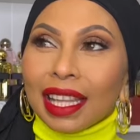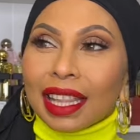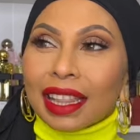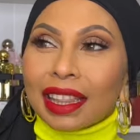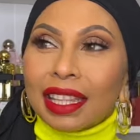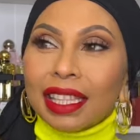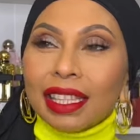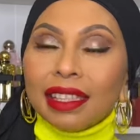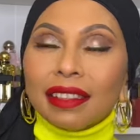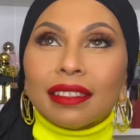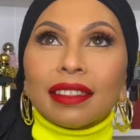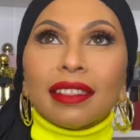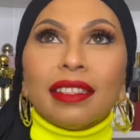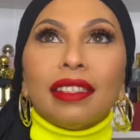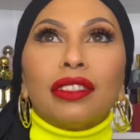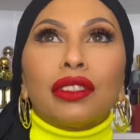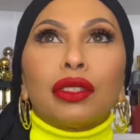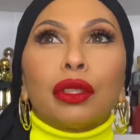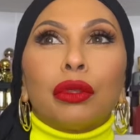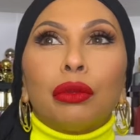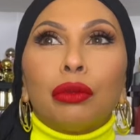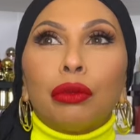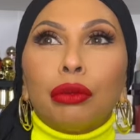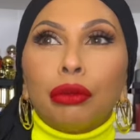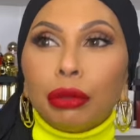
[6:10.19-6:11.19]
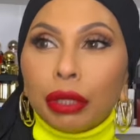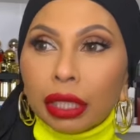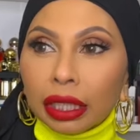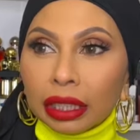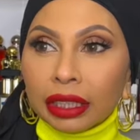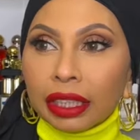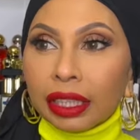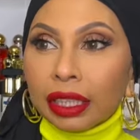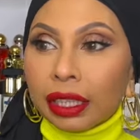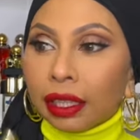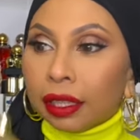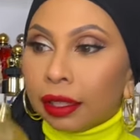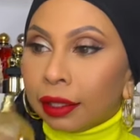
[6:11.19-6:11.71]
This is
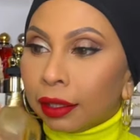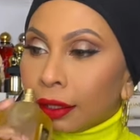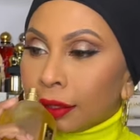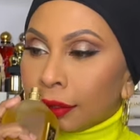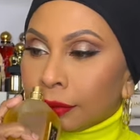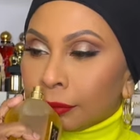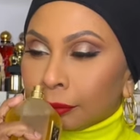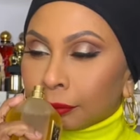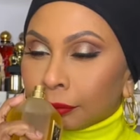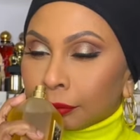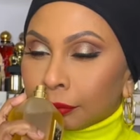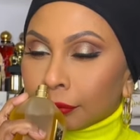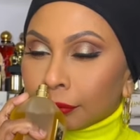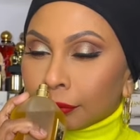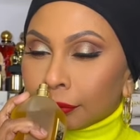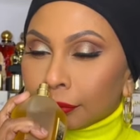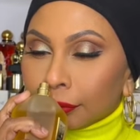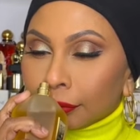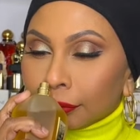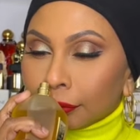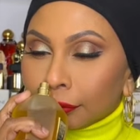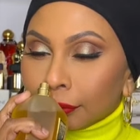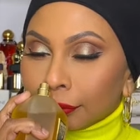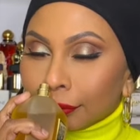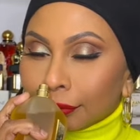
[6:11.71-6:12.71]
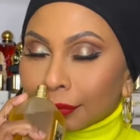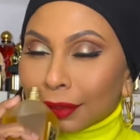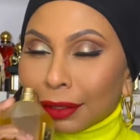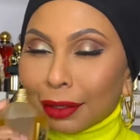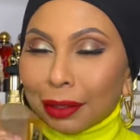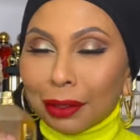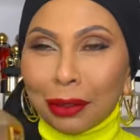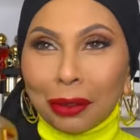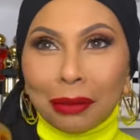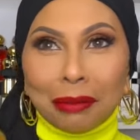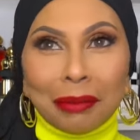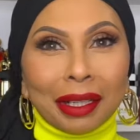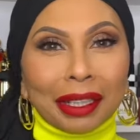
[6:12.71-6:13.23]
really,
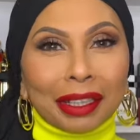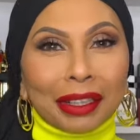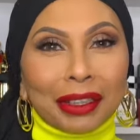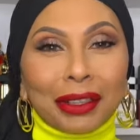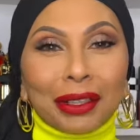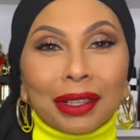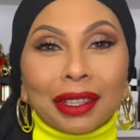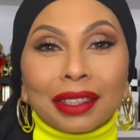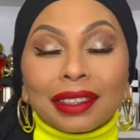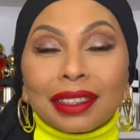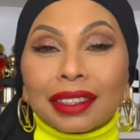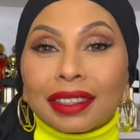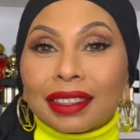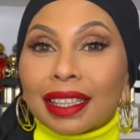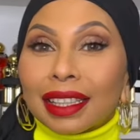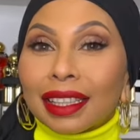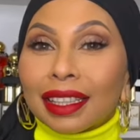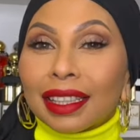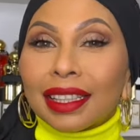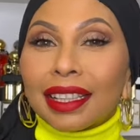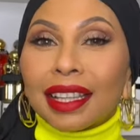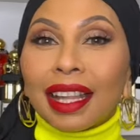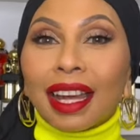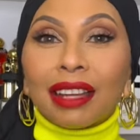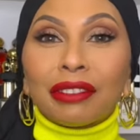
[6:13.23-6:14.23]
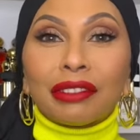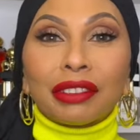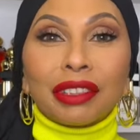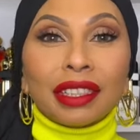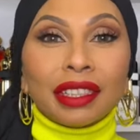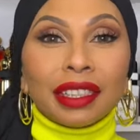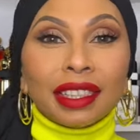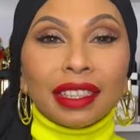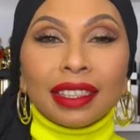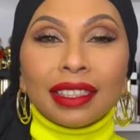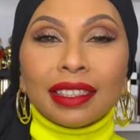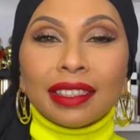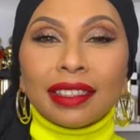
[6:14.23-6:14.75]
oh my god, the
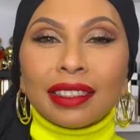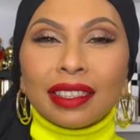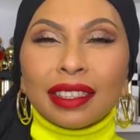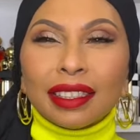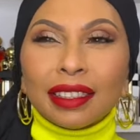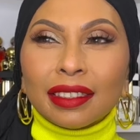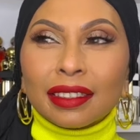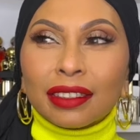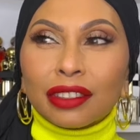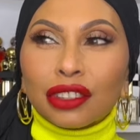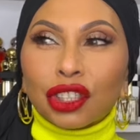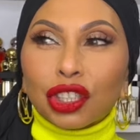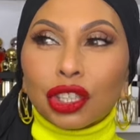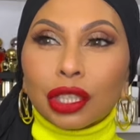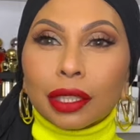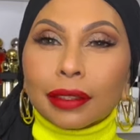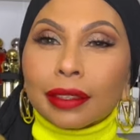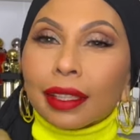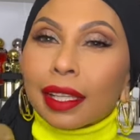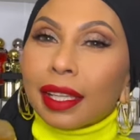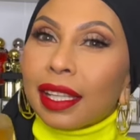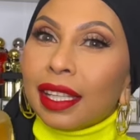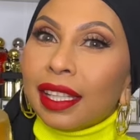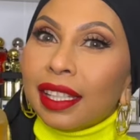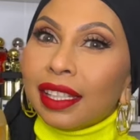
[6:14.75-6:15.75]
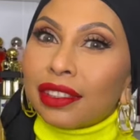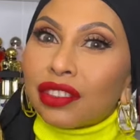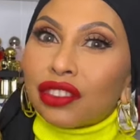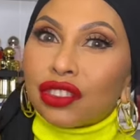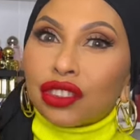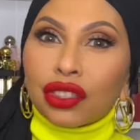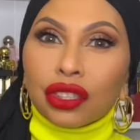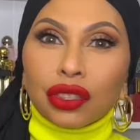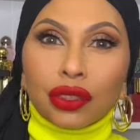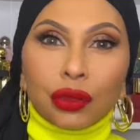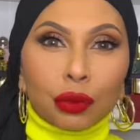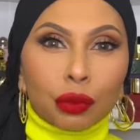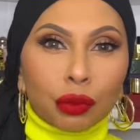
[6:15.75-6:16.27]
lavender in this just hits
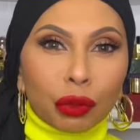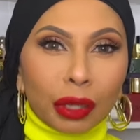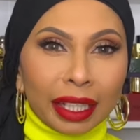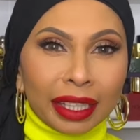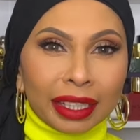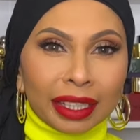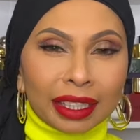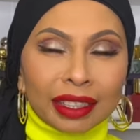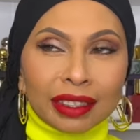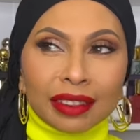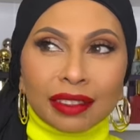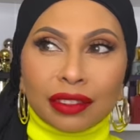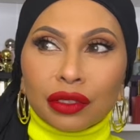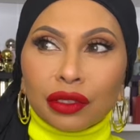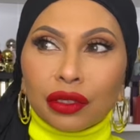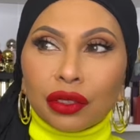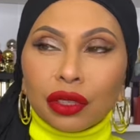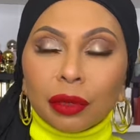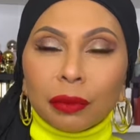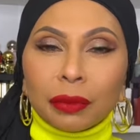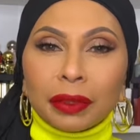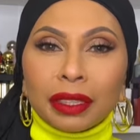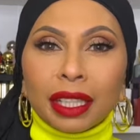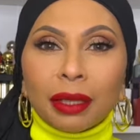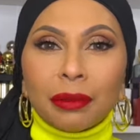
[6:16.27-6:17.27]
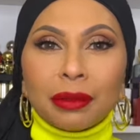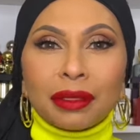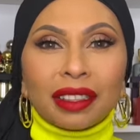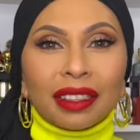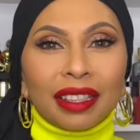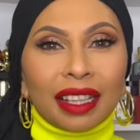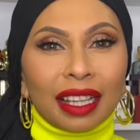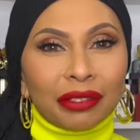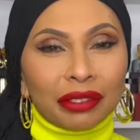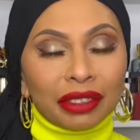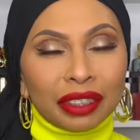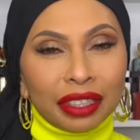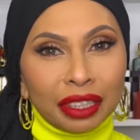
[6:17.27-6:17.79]
just right. Because sometimes
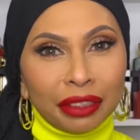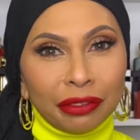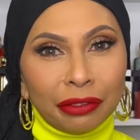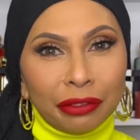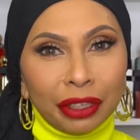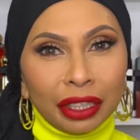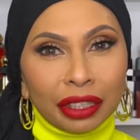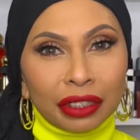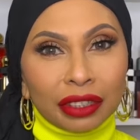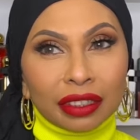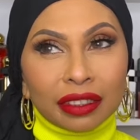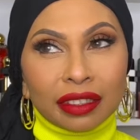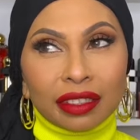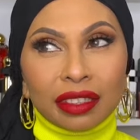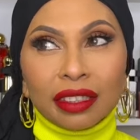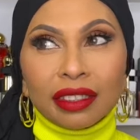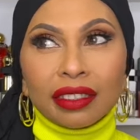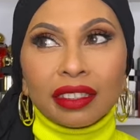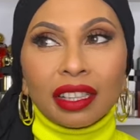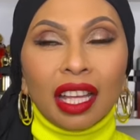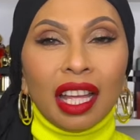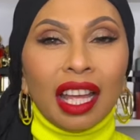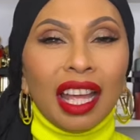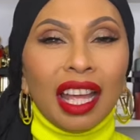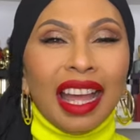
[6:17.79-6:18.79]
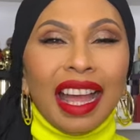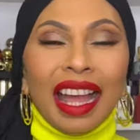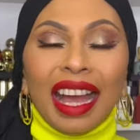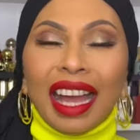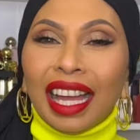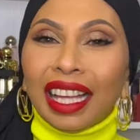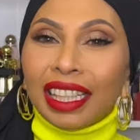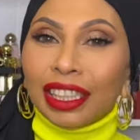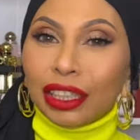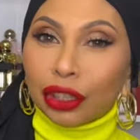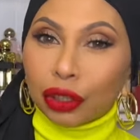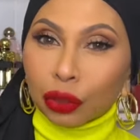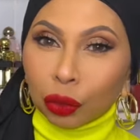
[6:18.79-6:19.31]
lavender in fragrances,
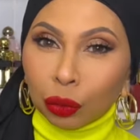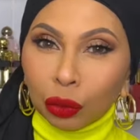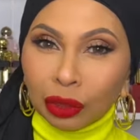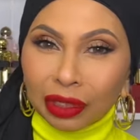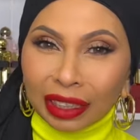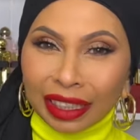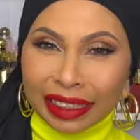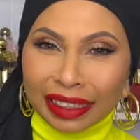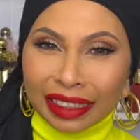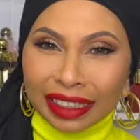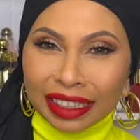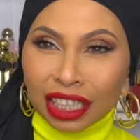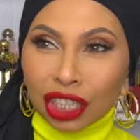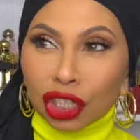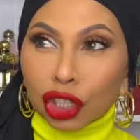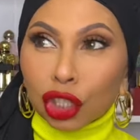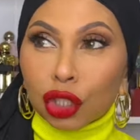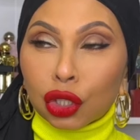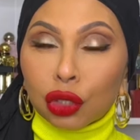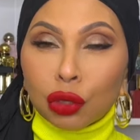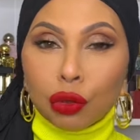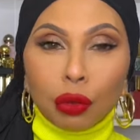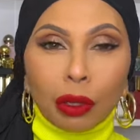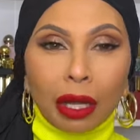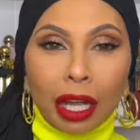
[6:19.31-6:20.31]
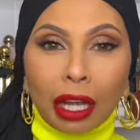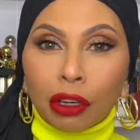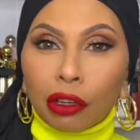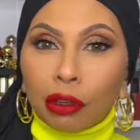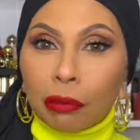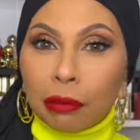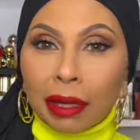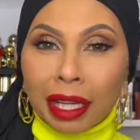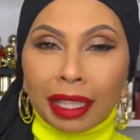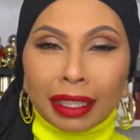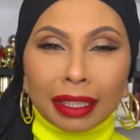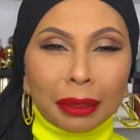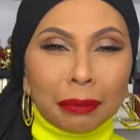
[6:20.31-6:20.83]
I don't like it. It's too
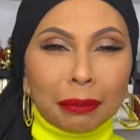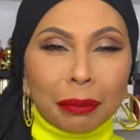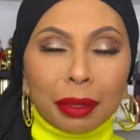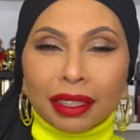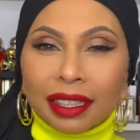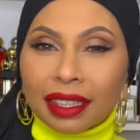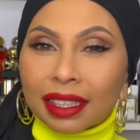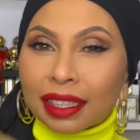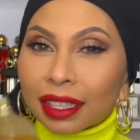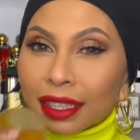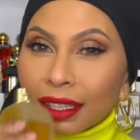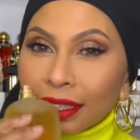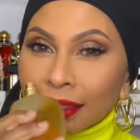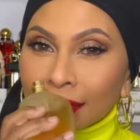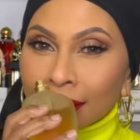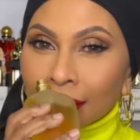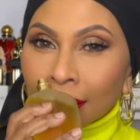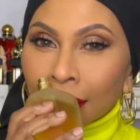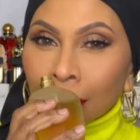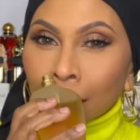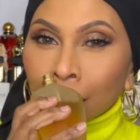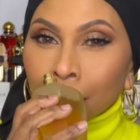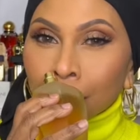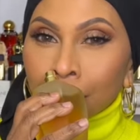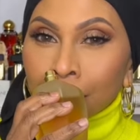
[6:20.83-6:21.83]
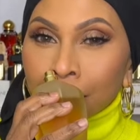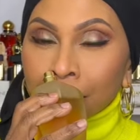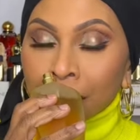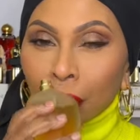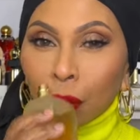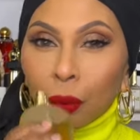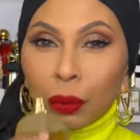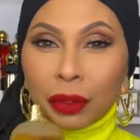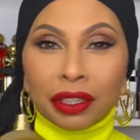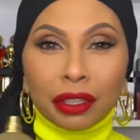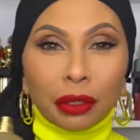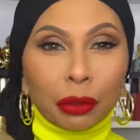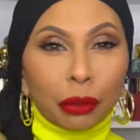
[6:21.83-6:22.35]
aromatic. But this,
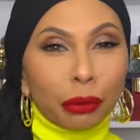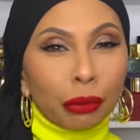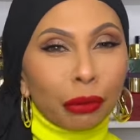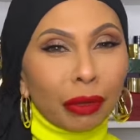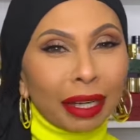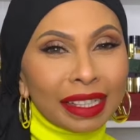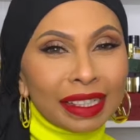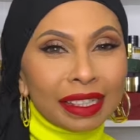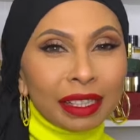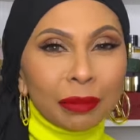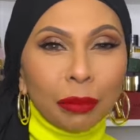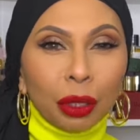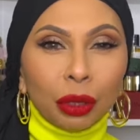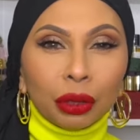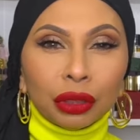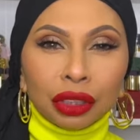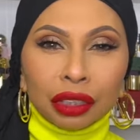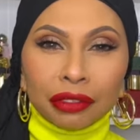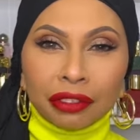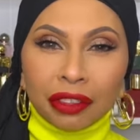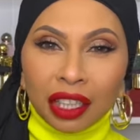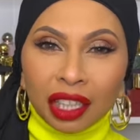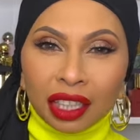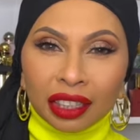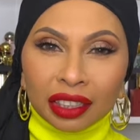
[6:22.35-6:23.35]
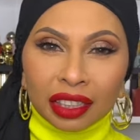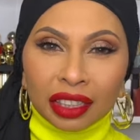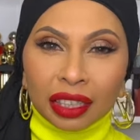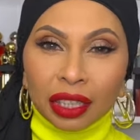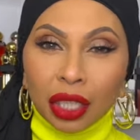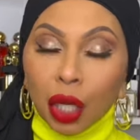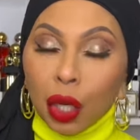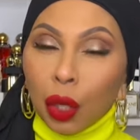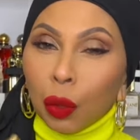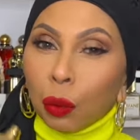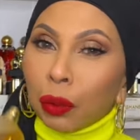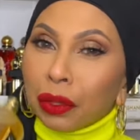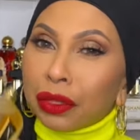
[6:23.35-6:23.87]
with the right amount of honey,
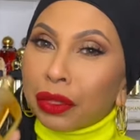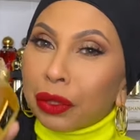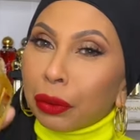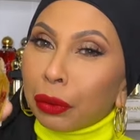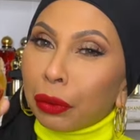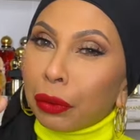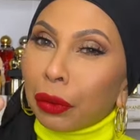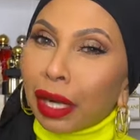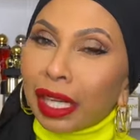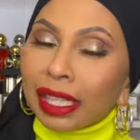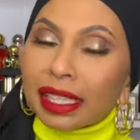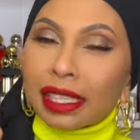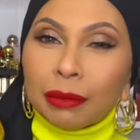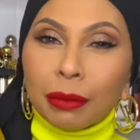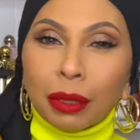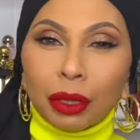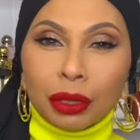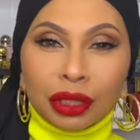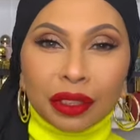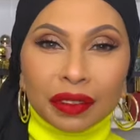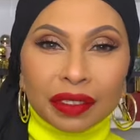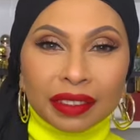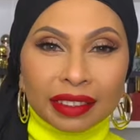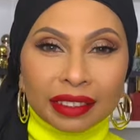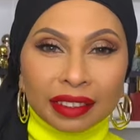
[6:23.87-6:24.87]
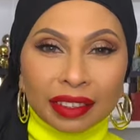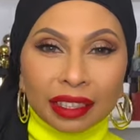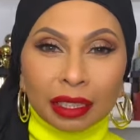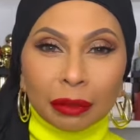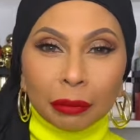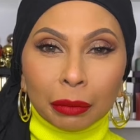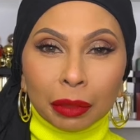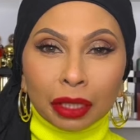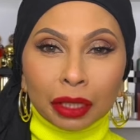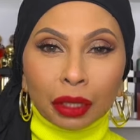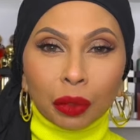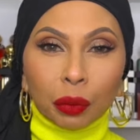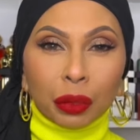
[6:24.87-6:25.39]
with the right amount of
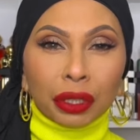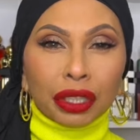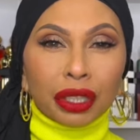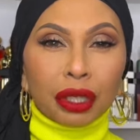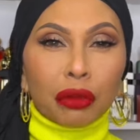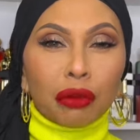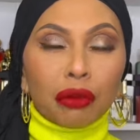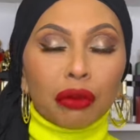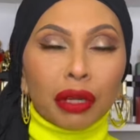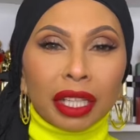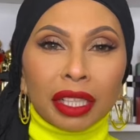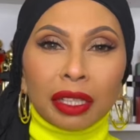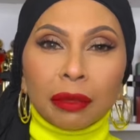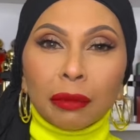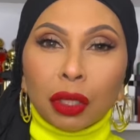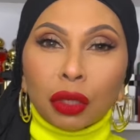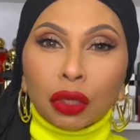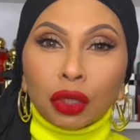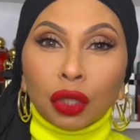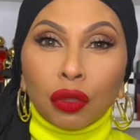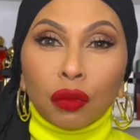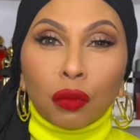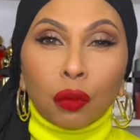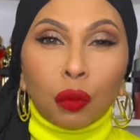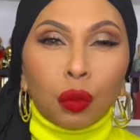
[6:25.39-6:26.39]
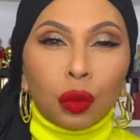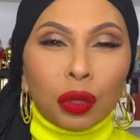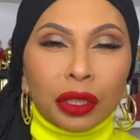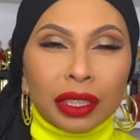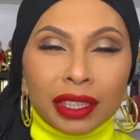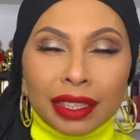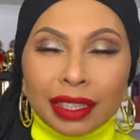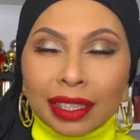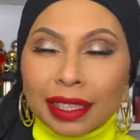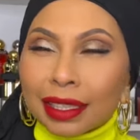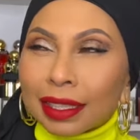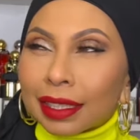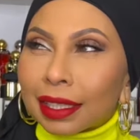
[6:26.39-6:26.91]
cinnamon, with the right amount of
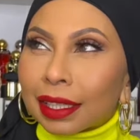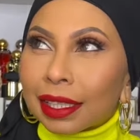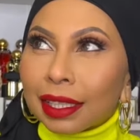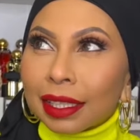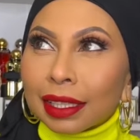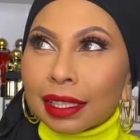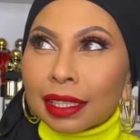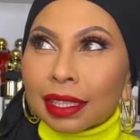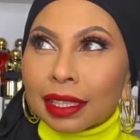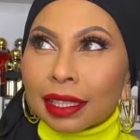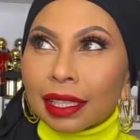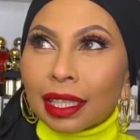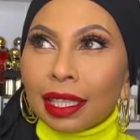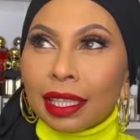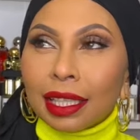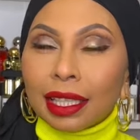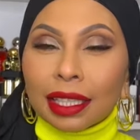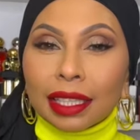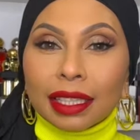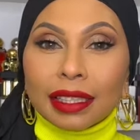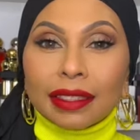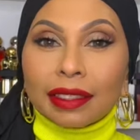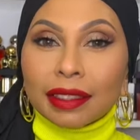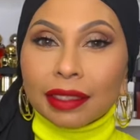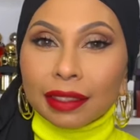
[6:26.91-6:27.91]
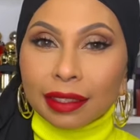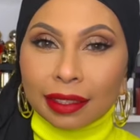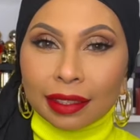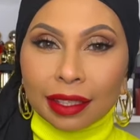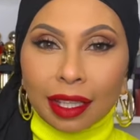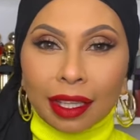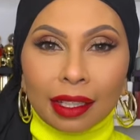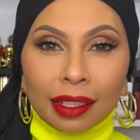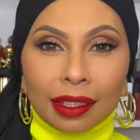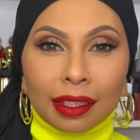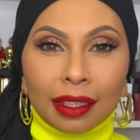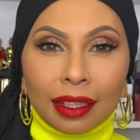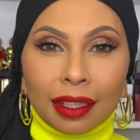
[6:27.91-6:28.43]
woodiness, this is
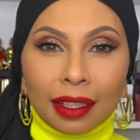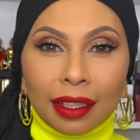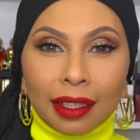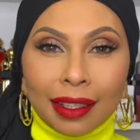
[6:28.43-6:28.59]
insane.